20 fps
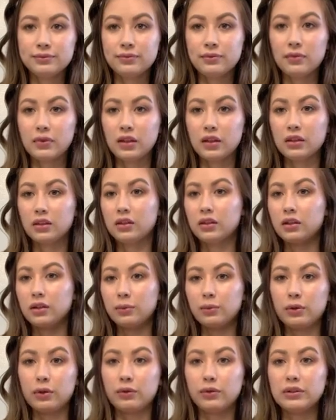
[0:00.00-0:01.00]
I'm going
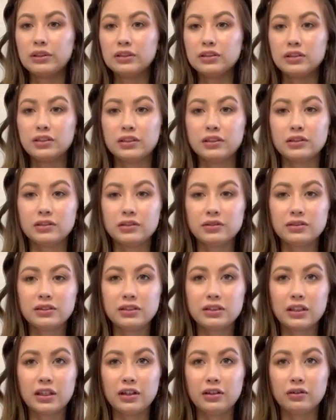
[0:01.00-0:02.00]
to, it's kind of
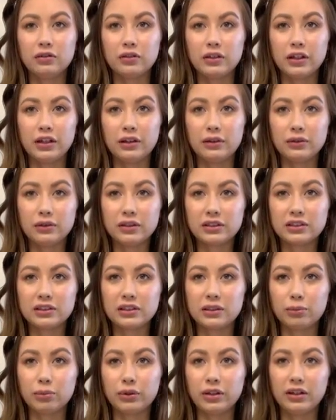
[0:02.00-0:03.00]
funny how it like separated
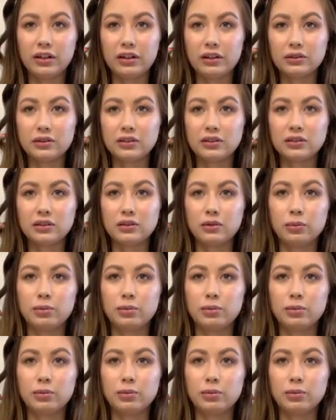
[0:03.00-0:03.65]
out this little piece.